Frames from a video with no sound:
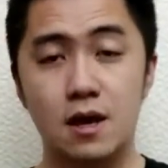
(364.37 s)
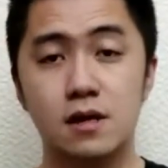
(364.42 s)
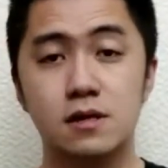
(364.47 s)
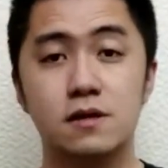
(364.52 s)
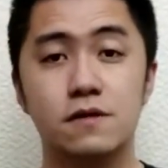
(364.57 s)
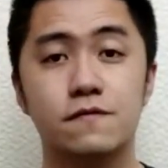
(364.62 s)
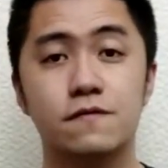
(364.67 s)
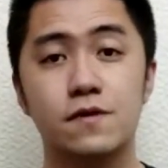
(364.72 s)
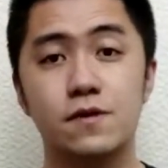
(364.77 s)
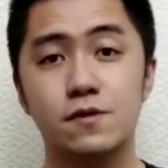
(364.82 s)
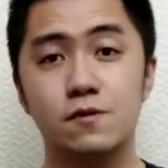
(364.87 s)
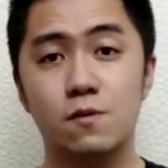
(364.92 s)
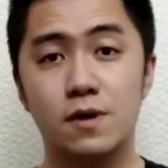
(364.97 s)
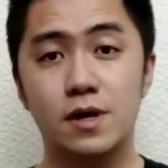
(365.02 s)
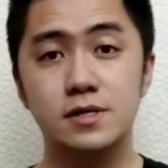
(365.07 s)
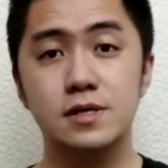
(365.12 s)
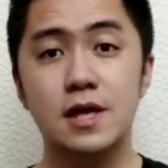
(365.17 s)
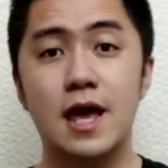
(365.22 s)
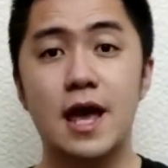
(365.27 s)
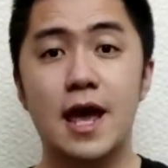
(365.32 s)
The first
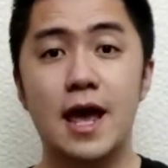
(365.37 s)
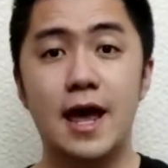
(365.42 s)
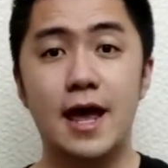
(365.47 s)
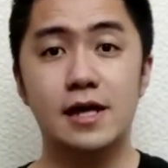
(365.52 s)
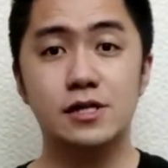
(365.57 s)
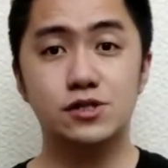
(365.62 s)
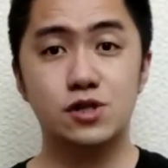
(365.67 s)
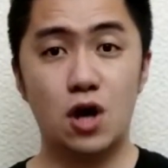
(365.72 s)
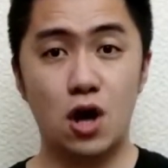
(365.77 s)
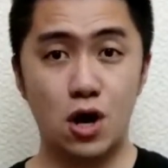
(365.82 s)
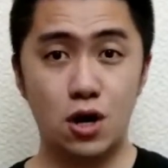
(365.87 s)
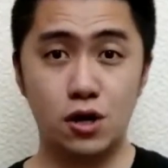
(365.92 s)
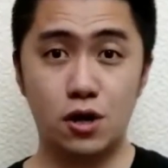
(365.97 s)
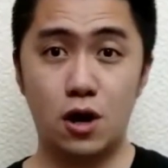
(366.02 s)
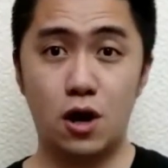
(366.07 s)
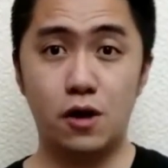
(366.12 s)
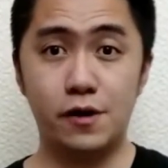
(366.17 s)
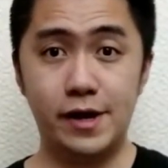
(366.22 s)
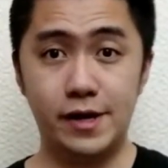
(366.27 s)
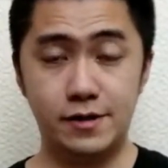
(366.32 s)
one is Hong
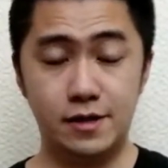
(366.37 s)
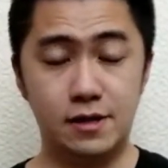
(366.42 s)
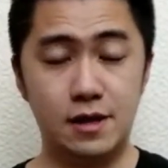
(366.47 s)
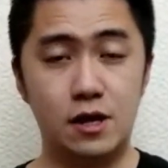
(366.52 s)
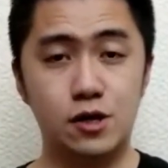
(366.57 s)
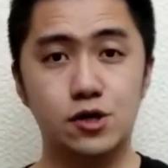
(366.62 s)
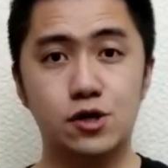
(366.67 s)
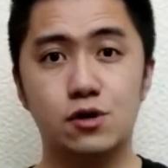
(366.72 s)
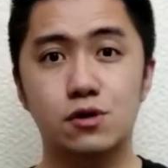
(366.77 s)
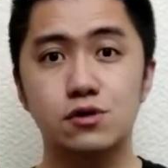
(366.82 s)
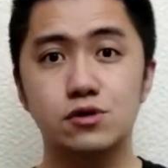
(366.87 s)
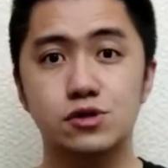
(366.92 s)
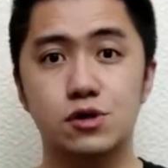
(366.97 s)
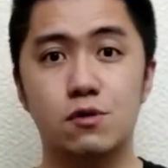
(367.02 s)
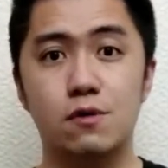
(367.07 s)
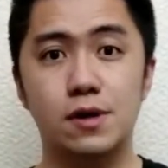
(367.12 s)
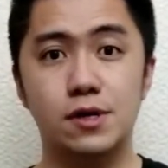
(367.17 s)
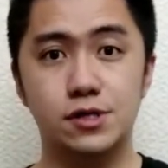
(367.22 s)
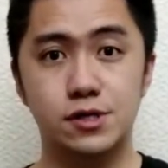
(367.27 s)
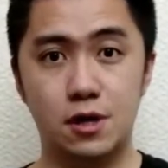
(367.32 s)
Kong International
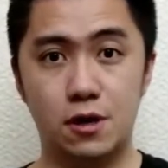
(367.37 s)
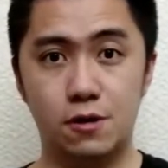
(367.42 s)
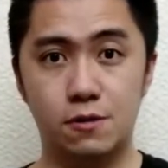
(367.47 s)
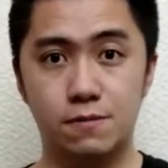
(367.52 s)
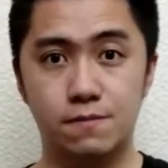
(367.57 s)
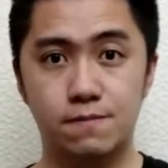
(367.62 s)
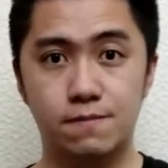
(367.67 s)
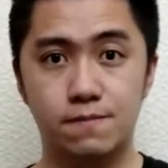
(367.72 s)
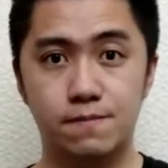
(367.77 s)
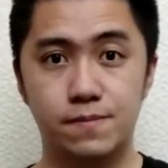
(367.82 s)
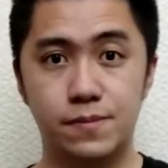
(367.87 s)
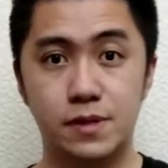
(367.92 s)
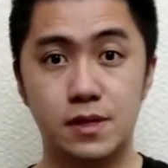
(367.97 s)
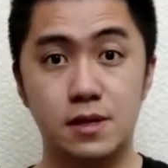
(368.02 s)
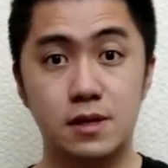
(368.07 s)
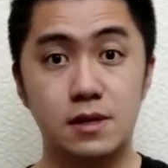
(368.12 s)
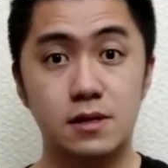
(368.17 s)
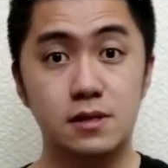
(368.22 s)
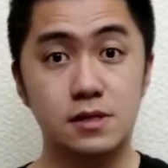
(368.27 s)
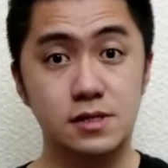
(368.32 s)
Jewelry Show.
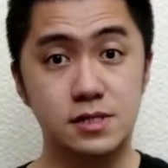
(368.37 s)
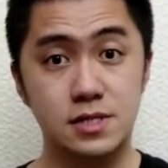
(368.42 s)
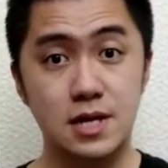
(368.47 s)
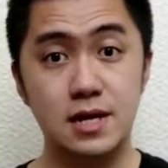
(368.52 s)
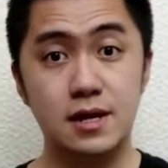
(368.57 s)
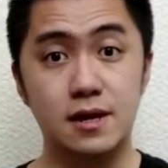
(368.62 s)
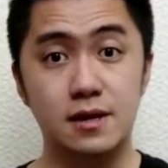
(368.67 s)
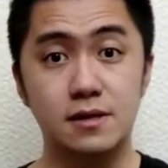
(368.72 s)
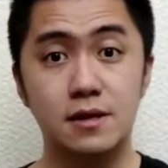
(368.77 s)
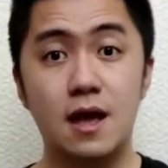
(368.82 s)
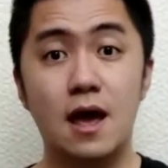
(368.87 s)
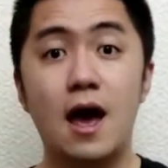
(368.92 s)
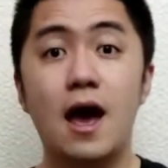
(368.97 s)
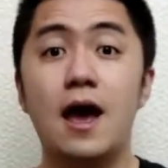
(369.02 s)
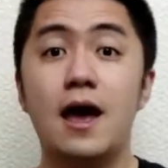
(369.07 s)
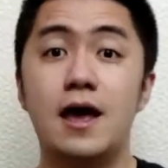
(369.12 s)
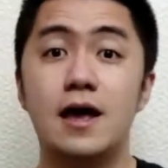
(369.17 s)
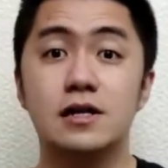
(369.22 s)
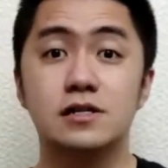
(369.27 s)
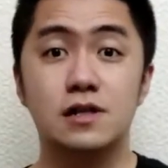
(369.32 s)
The second
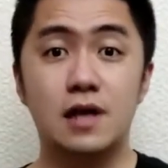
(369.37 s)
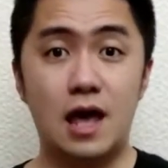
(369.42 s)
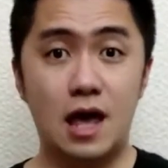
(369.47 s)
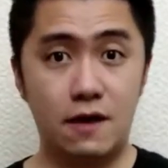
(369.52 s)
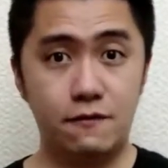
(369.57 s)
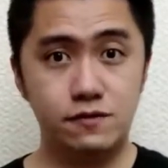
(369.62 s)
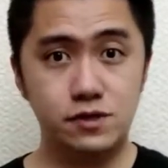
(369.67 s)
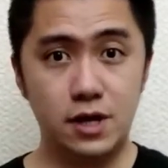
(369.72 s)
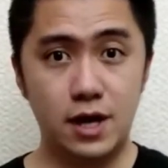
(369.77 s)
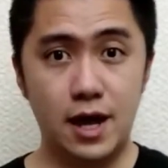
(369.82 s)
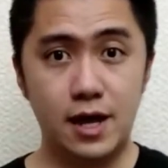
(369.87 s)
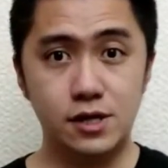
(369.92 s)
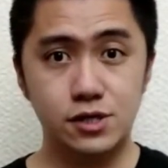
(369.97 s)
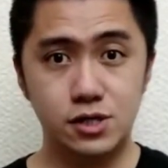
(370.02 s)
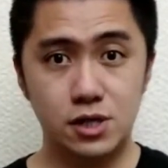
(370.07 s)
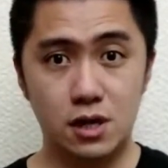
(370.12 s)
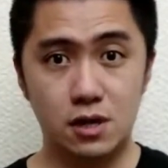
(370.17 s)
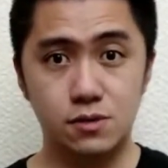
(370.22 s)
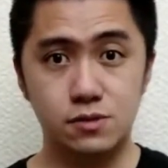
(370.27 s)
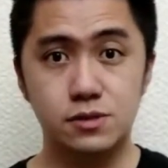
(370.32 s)
is FJA
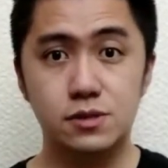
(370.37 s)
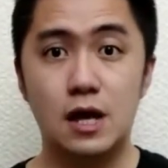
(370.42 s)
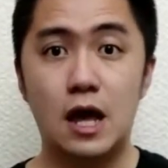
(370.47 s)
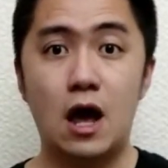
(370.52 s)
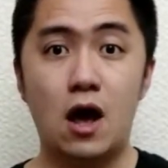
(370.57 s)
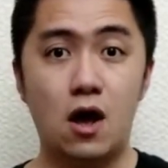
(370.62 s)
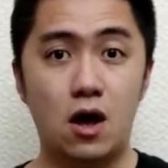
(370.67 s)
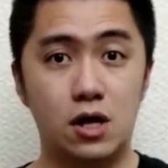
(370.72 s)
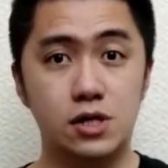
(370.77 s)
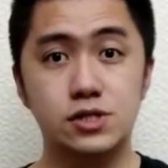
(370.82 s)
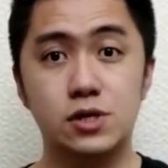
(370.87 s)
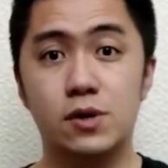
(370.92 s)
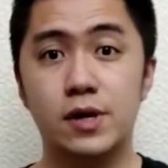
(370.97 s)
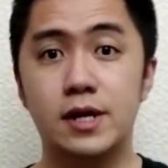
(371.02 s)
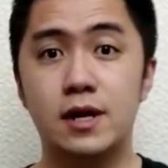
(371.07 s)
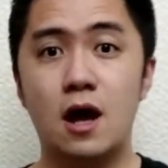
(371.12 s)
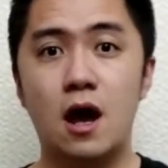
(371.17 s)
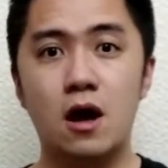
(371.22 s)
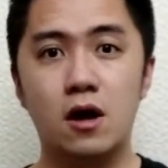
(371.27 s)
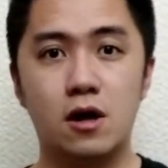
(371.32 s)
shows, also
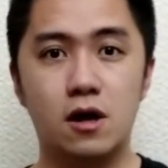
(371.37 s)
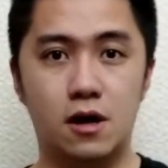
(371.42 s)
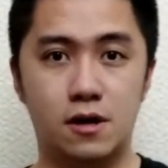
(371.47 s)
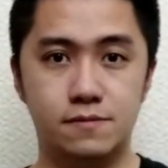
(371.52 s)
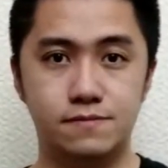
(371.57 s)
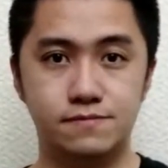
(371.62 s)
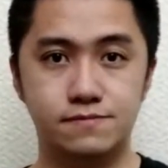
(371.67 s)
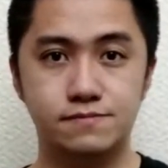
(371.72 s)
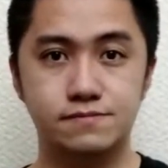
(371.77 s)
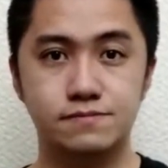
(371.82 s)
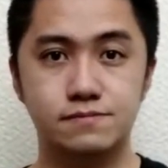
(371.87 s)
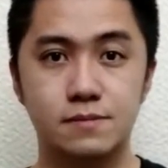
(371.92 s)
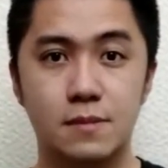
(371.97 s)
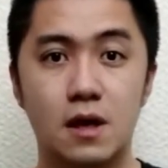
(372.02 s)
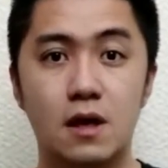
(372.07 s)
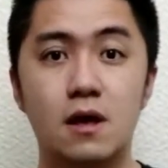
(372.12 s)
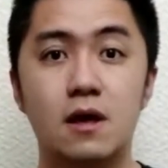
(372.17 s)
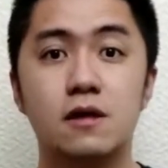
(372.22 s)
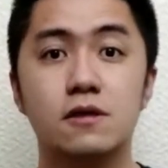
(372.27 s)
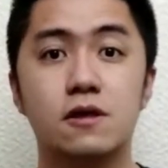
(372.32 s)
in Hong Kong.
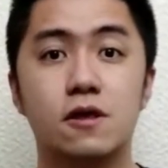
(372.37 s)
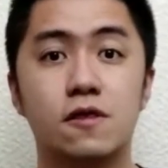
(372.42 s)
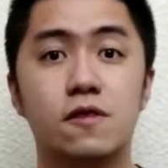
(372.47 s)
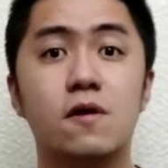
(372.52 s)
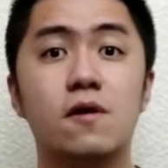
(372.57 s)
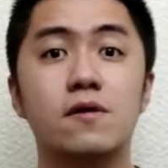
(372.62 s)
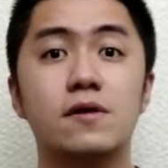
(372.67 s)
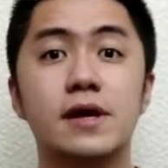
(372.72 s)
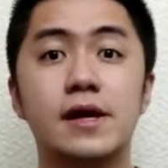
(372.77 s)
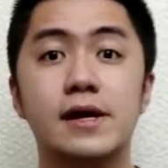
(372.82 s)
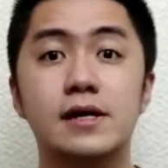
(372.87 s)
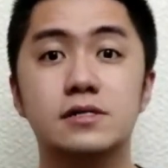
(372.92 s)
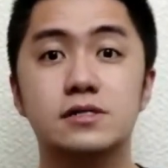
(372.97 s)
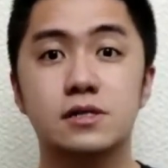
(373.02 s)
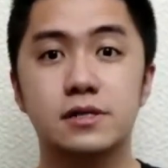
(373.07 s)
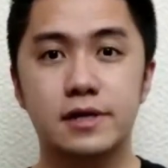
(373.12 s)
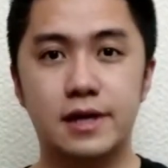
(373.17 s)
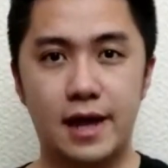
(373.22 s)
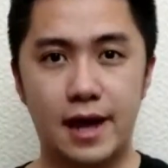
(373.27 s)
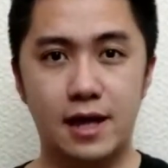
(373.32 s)
The third
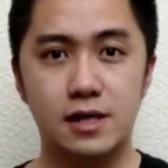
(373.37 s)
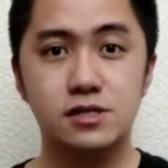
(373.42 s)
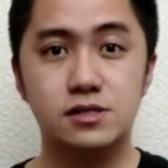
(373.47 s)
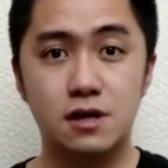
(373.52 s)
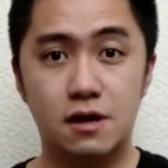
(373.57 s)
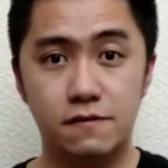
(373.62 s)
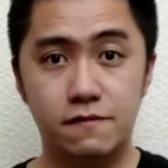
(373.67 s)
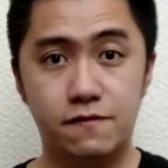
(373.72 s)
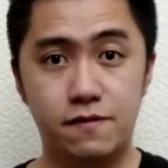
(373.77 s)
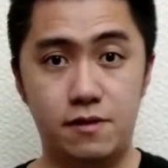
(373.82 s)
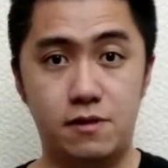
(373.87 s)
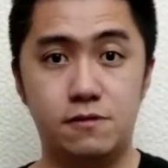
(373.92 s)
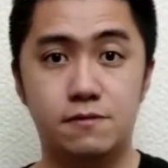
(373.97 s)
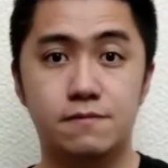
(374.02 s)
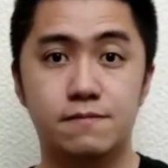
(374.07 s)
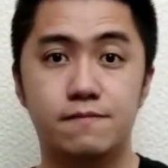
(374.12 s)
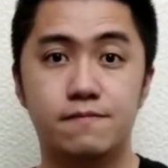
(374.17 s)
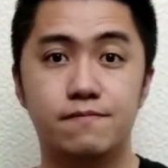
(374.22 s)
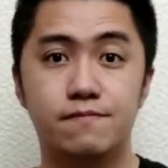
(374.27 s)
is Canton Fair.